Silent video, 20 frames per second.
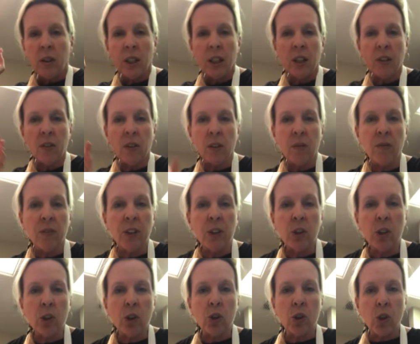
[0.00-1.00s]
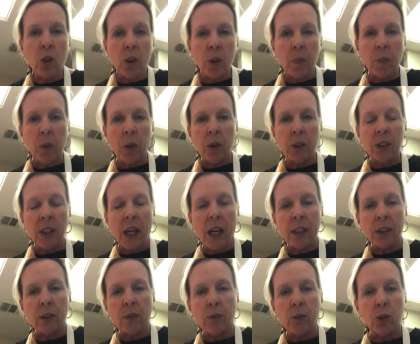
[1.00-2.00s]
in the vintage cookbooks
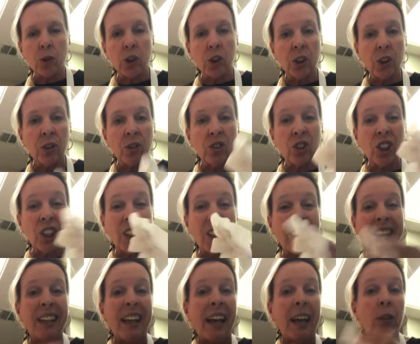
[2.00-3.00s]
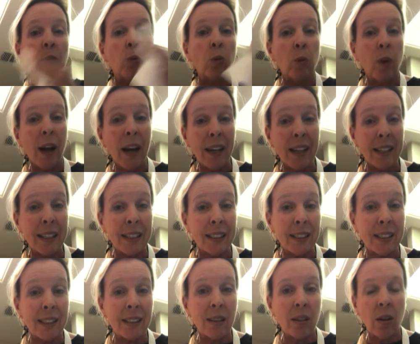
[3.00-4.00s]
asked for chicken and
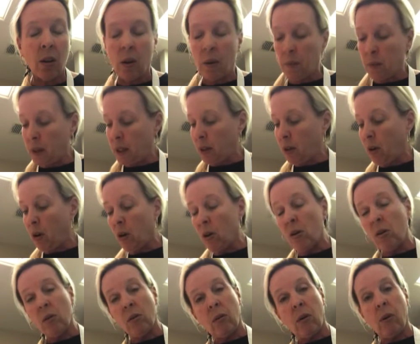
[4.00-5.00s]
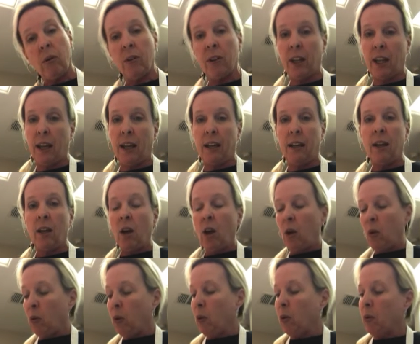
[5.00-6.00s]
rice. I'm like, oh, okay.
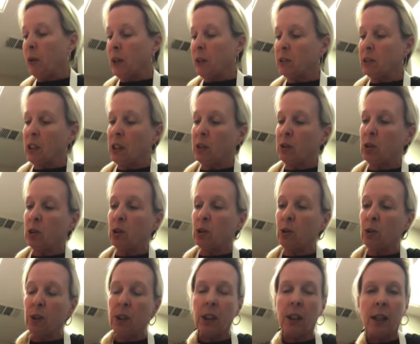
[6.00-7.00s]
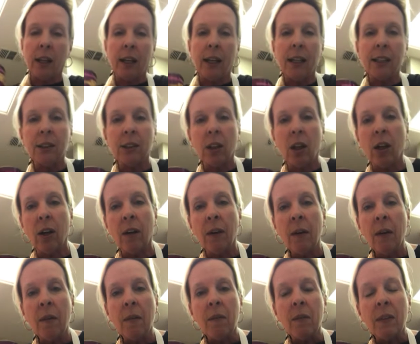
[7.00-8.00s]
Well, when I was at the store today, I saw
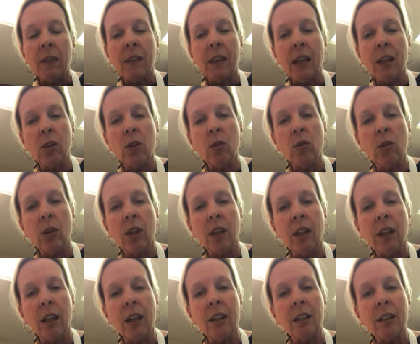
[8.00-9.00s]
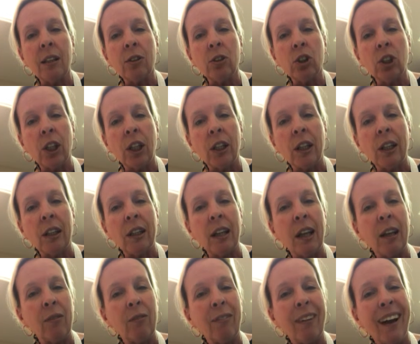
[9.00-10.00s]
that you can get chicken
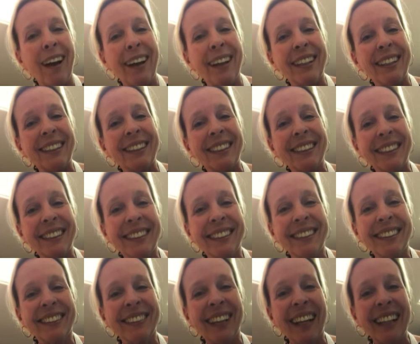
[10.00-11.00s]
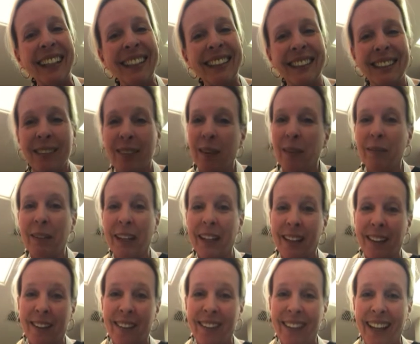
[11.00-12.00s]
and rice, right? So I'm
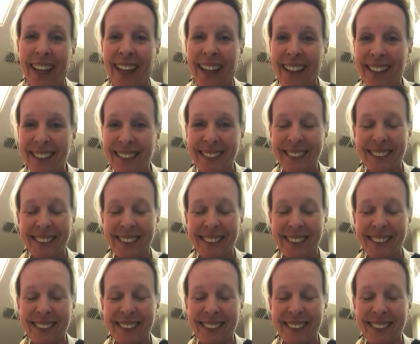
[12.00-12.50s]
like, okay.